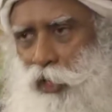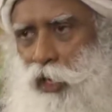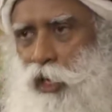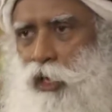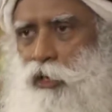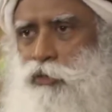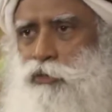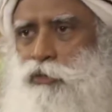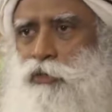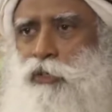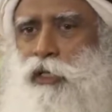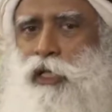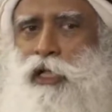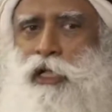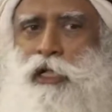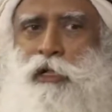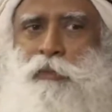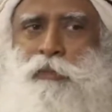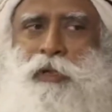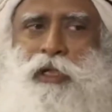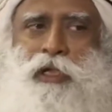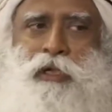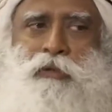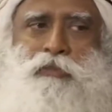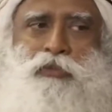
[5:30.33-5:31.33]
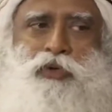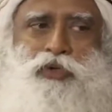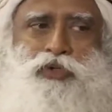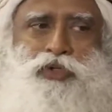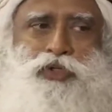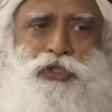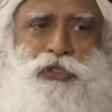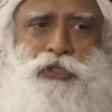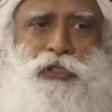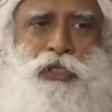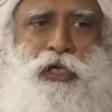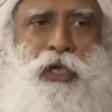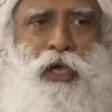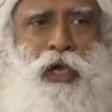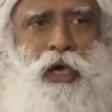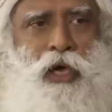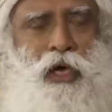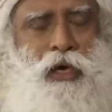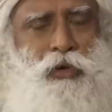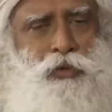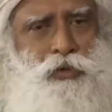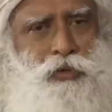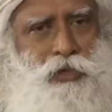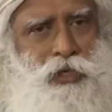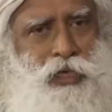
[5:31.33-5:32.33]
how to handle my emotion,
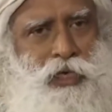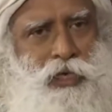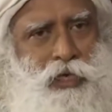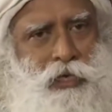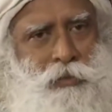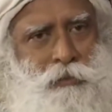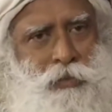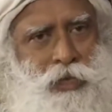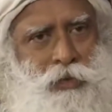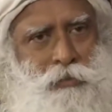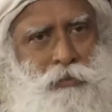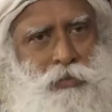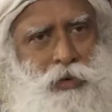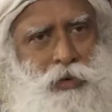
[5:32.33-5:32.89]
how to handle my